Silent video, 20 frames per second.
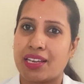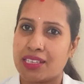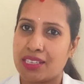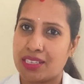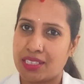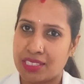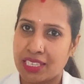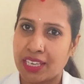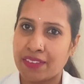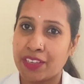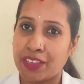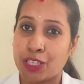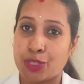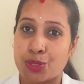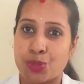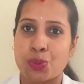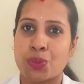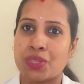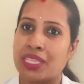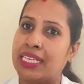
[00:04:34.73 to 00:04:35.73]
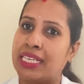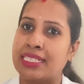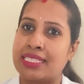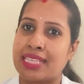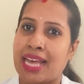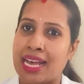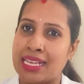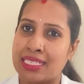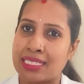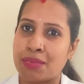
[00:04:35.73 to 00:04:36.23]
Saving a tooth is
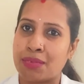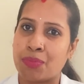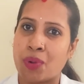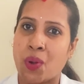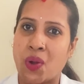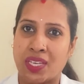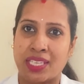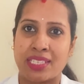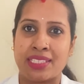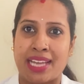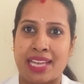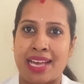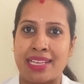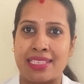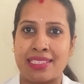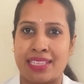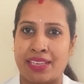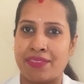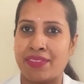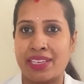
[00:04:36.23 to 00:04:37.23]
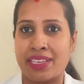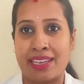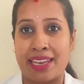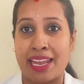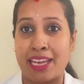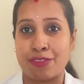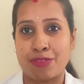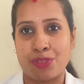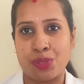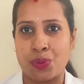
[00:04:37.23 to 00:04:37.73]
as important as saving a
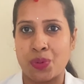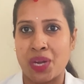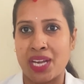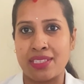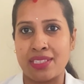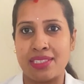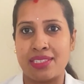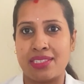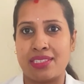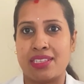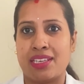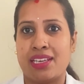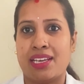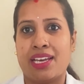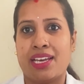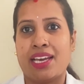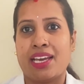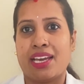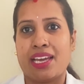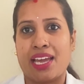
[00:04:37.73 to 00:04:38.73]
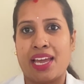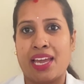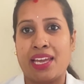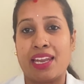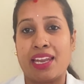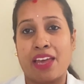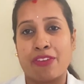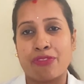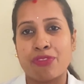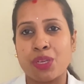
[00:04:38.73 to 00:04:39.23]
life to us. And
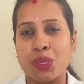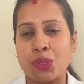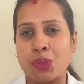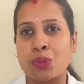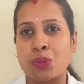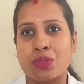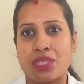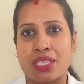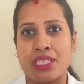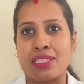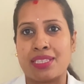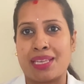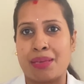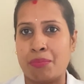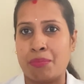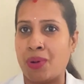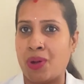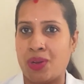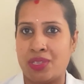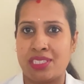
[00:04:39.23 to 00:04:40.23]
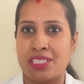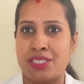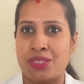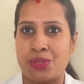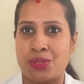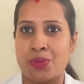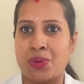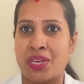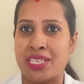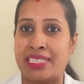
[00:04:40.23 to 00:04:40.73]
every tooth is important
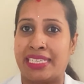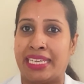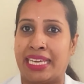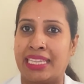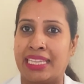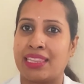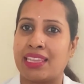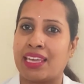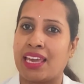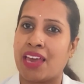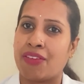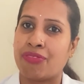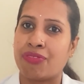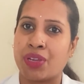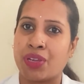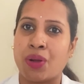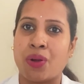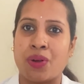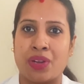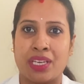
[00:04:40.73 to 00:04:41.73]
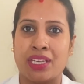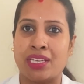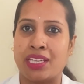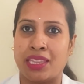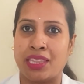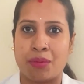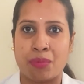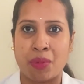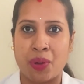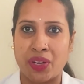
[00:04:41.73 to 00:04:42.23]
to us, like every organ in
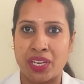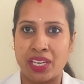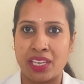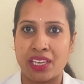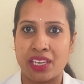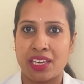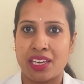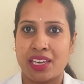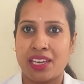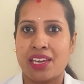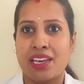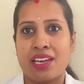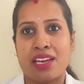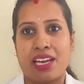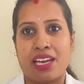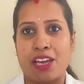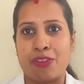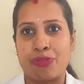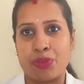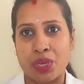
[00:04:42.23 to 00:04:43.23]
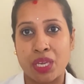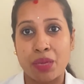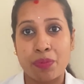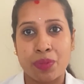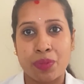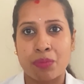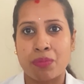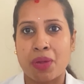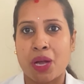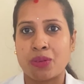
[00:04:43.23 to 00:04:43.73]
the body. If you keep
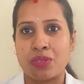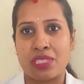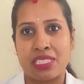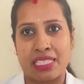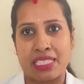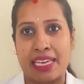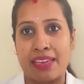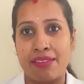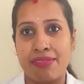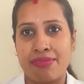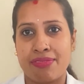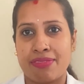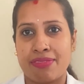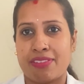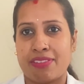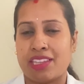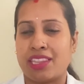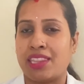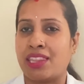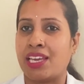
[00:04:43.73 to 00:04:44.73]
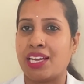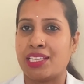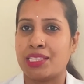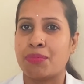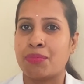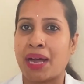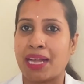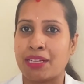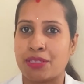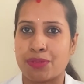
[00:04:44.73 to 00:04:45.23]
the mouth safe, the other
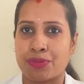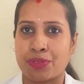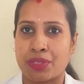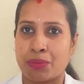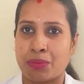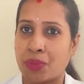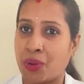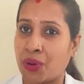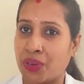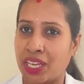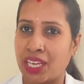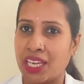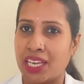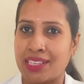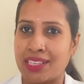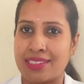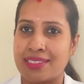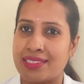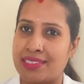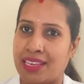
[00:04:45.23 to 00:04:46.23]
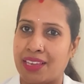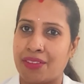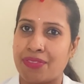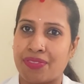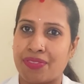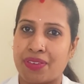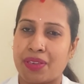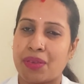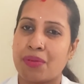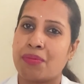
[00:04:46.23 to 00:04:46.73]
parts of the body is safe.
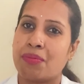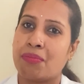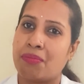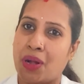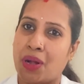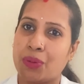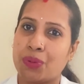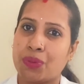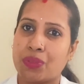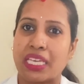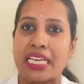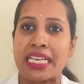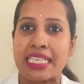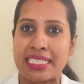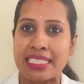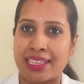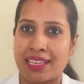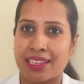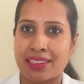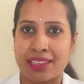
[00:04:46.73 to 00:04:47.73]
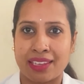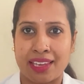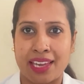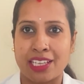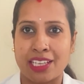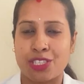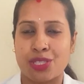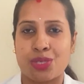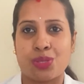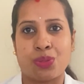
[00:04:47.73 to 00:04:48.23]
Mouth is like the gate
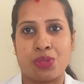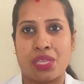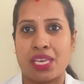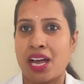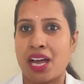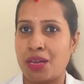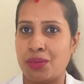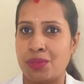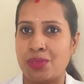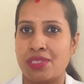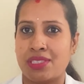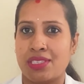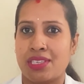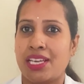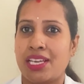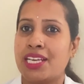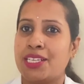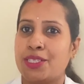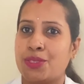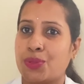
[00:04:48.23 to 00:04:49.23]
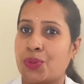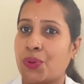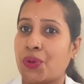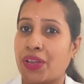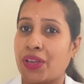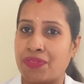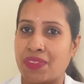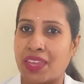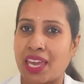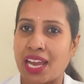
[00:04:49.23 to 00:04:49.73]
to the house. So
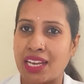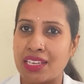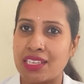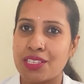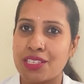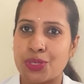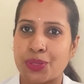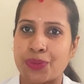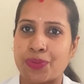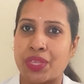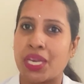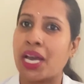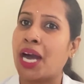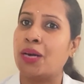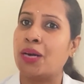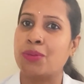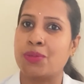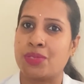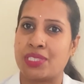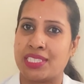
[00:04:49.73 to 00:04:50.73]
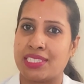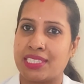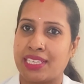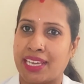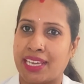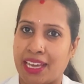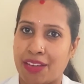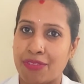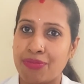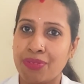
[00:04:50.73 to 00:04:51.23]
if the entrance of the house is
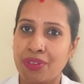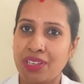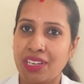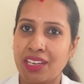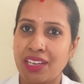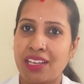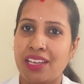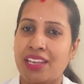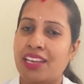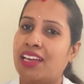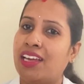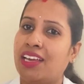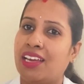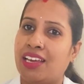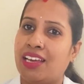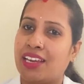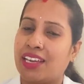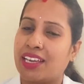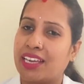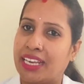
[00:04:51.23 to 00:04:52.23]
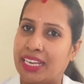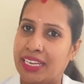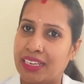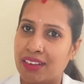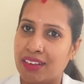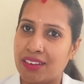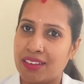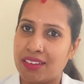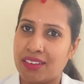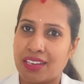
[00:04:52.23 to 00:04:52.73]
careful,
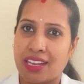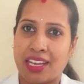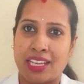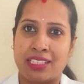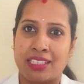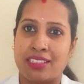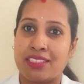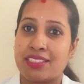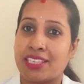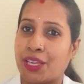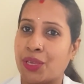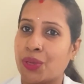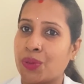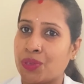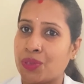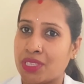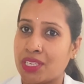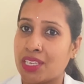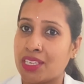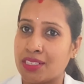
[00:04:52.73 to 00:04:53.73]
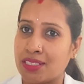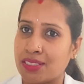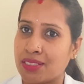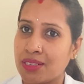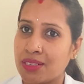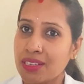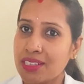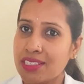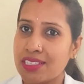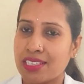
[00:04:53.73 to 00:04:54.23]
clear, and the security is
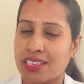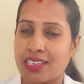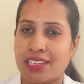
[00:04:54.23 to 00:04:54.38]
good,